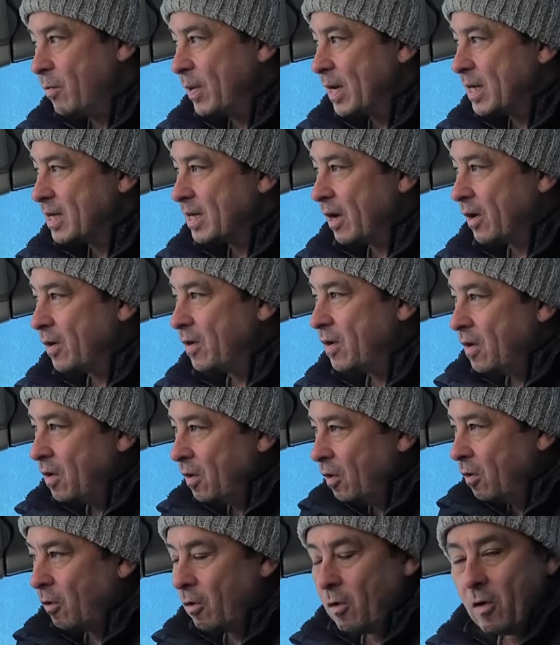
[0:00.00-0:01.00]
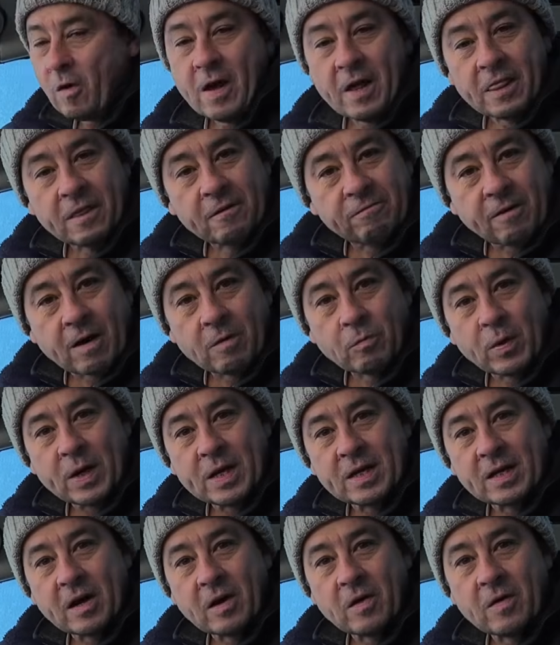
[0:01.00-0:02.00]
window or the front
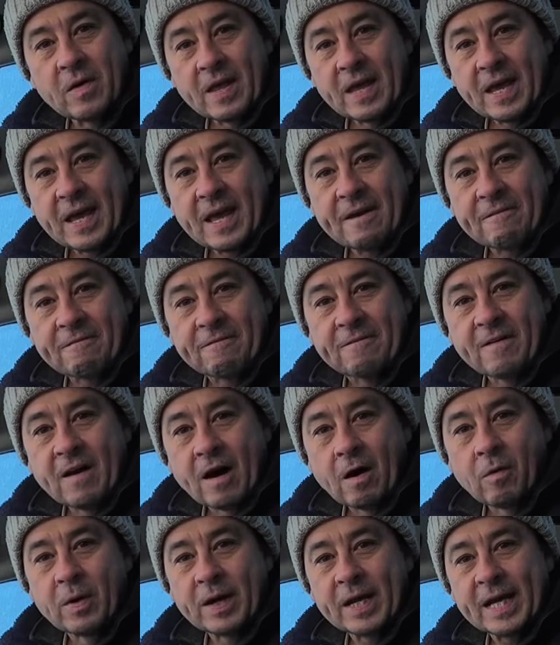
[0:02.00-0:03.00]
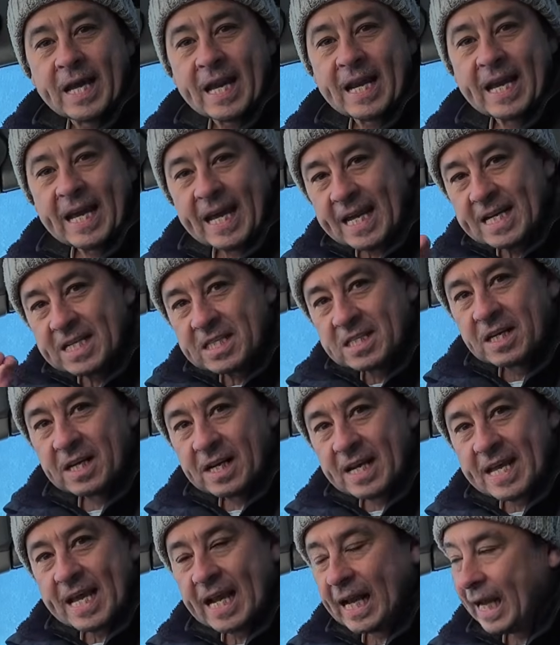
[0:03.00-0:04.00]
window if I want to get it
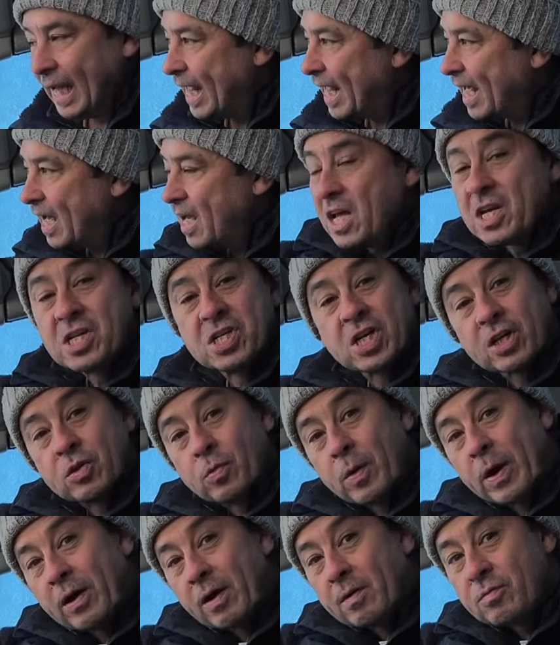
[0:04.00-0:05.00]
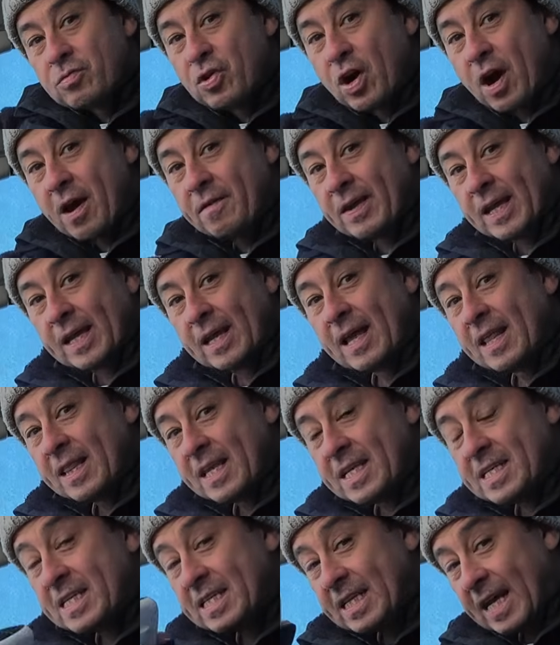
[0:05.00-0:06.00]
instantly clear just where I'm driving.
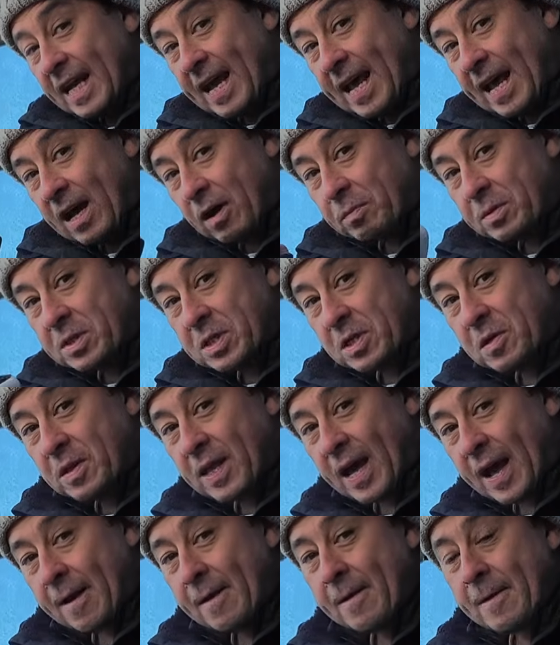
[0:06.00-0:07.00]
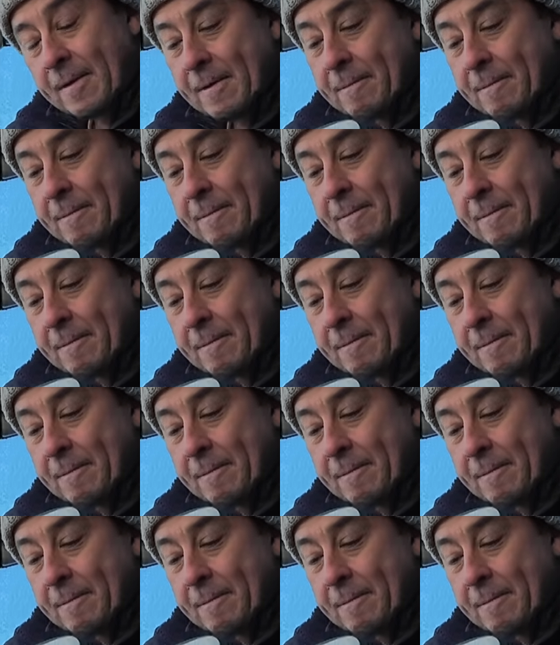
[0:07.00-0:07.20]
This is going to help do that.